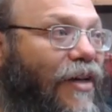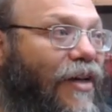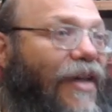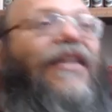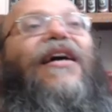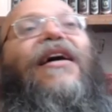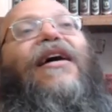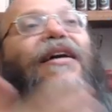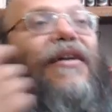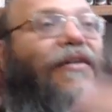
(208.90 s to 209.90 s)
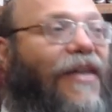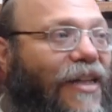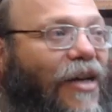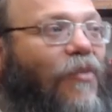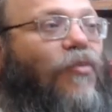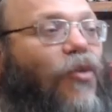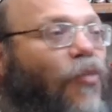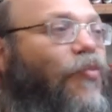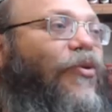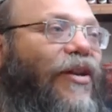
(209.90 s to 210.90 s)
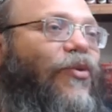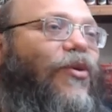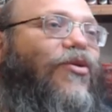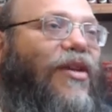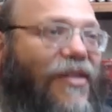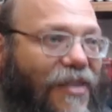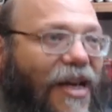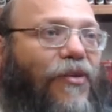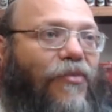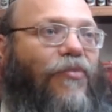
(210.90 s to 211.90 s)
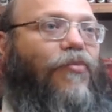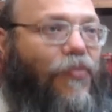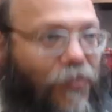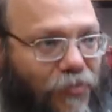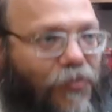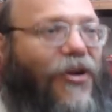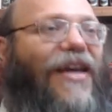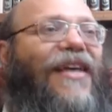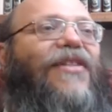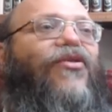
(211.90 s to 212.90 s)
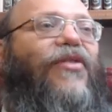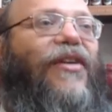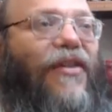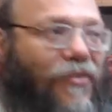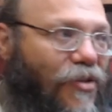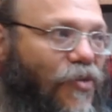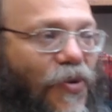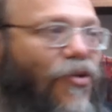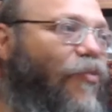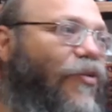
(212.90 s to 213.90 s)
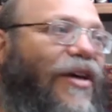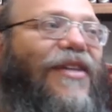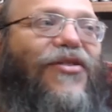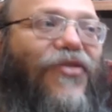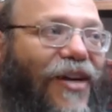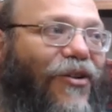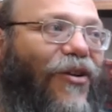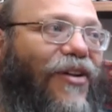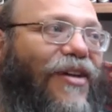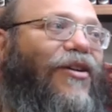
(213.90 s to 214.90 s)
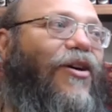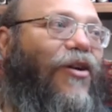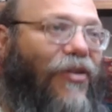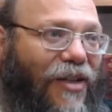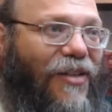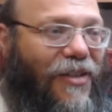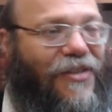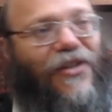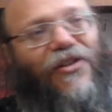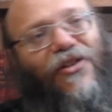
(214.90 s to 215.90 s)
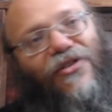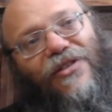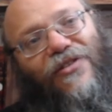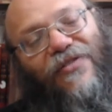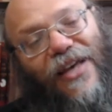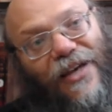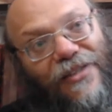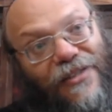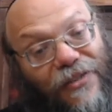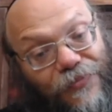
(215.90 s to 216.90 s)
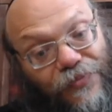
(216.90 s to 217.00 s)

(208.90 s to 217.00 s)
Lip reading: in the blueprint, which is that prehistory, spiritual prehistory, I call it, that is the teachings of the Arizal.